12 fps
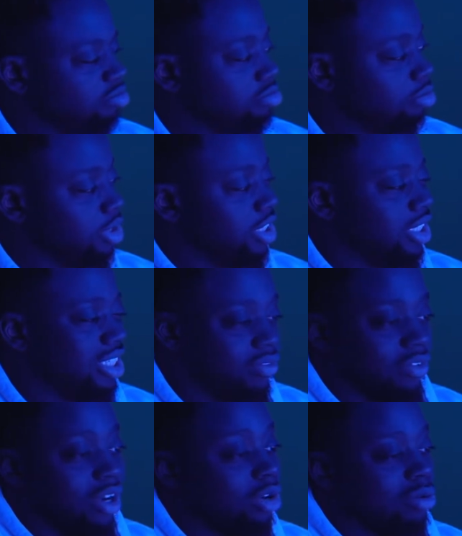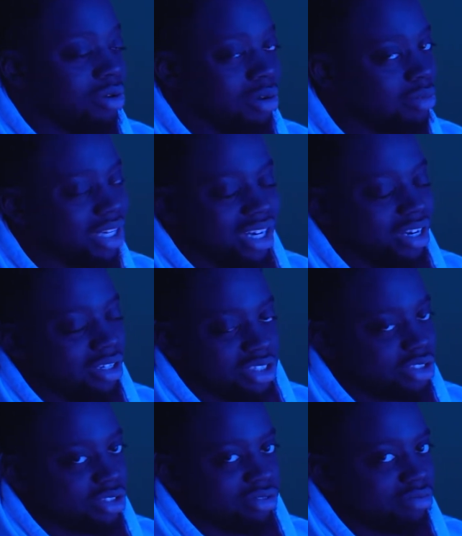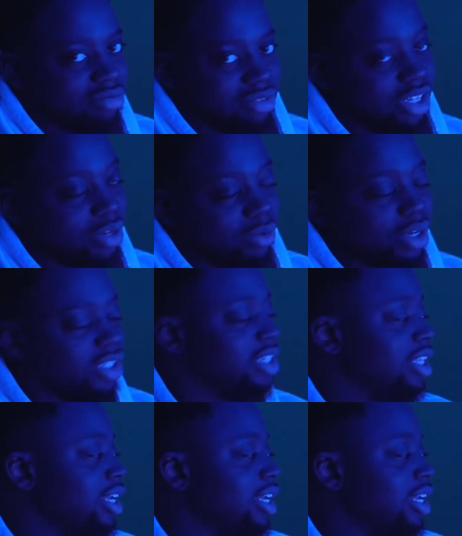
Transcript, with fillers: which it did for a little while, but then it just didn't work.